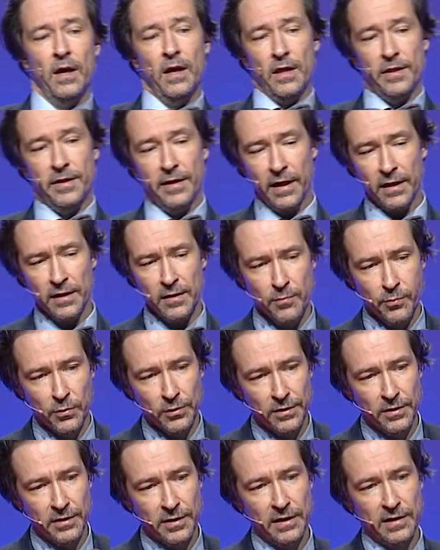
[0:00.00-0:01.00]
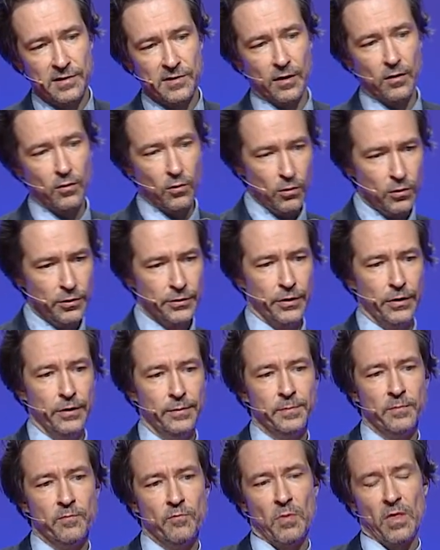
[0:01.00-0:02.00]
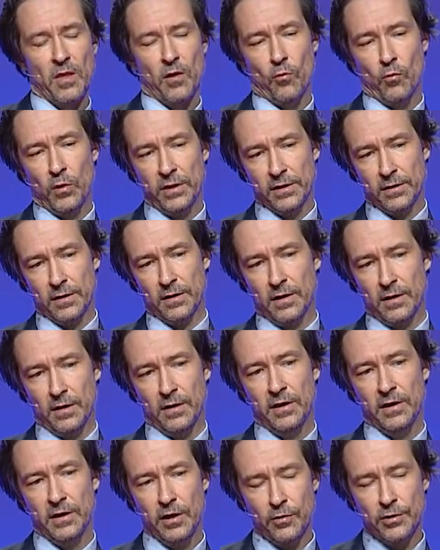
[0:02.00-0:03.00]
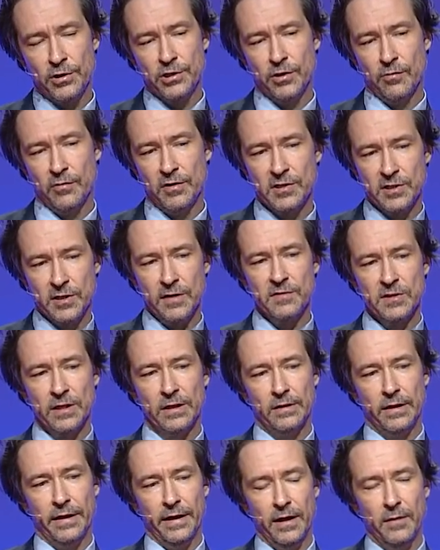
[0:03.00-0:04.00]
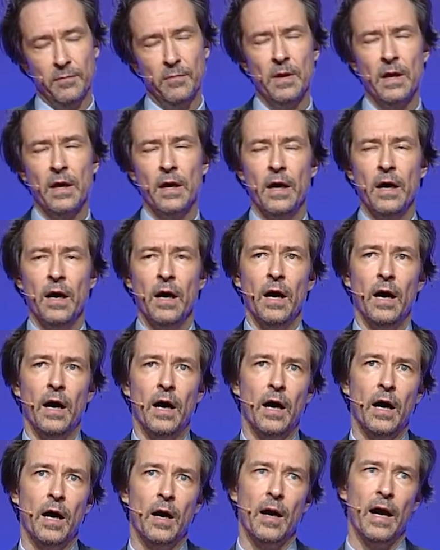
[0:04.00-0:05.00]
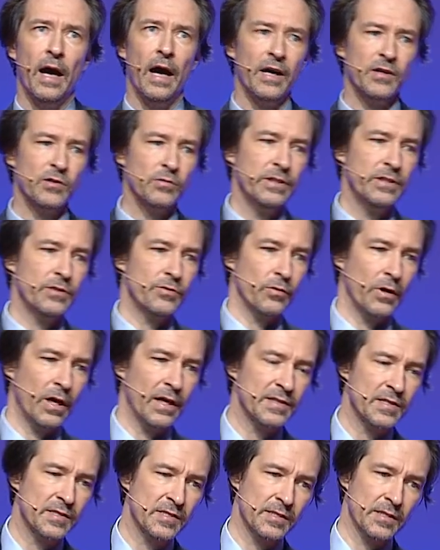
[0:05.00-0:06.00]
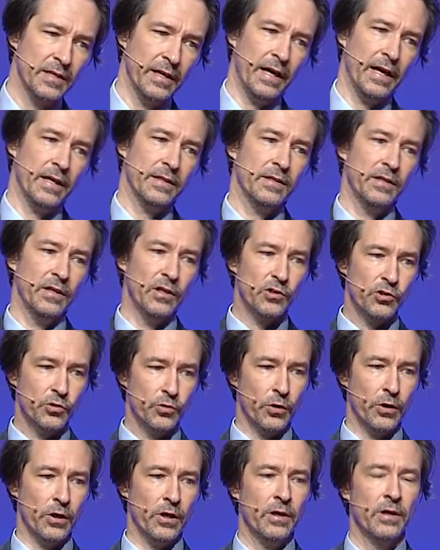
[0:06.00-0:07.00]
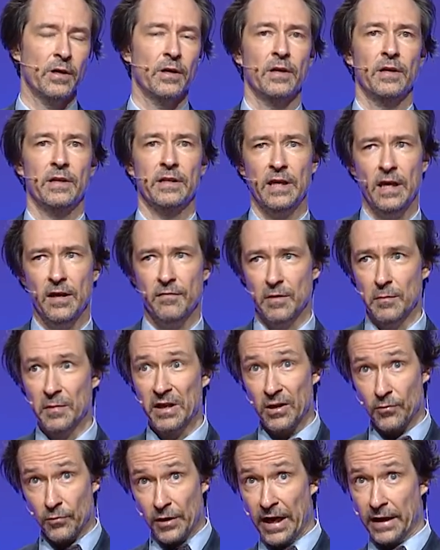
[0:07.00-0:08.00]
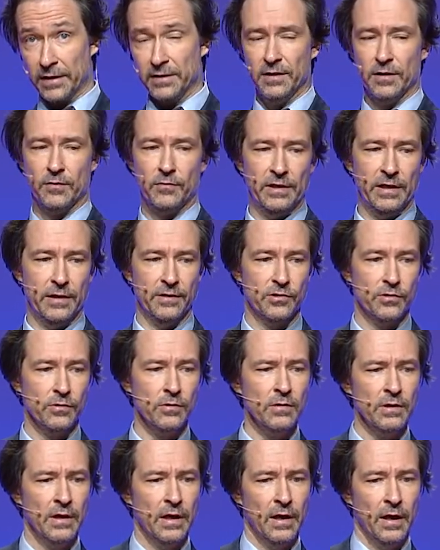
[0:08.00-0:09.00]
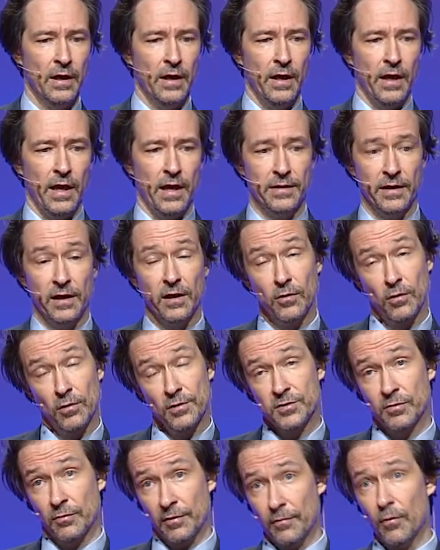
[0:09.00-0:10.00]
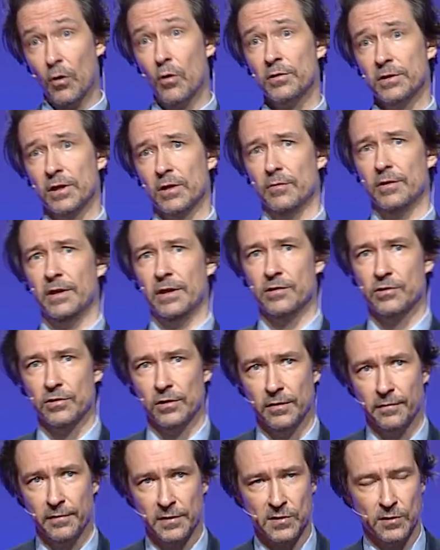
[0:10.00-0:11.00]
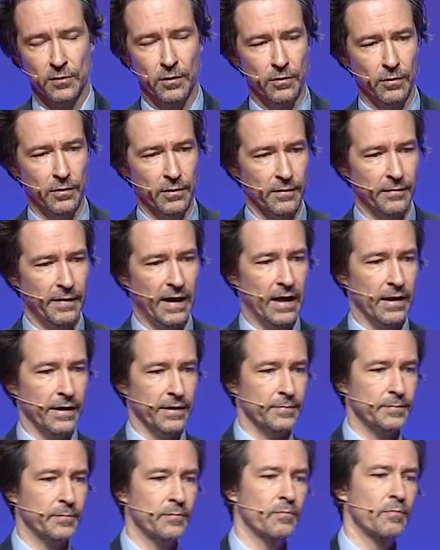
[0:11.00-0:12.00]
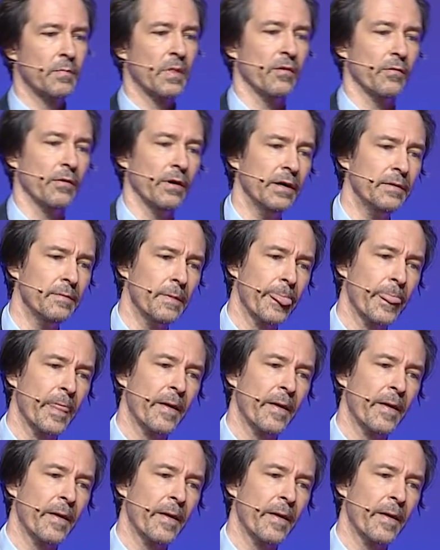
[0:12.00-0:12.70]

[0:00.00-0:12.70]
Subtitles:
The other important thing is the holder, when he or she receives the claim, actually trusts that the issuer gave them a correct credential, and they can also revoke the credential if it's no longer valid, right?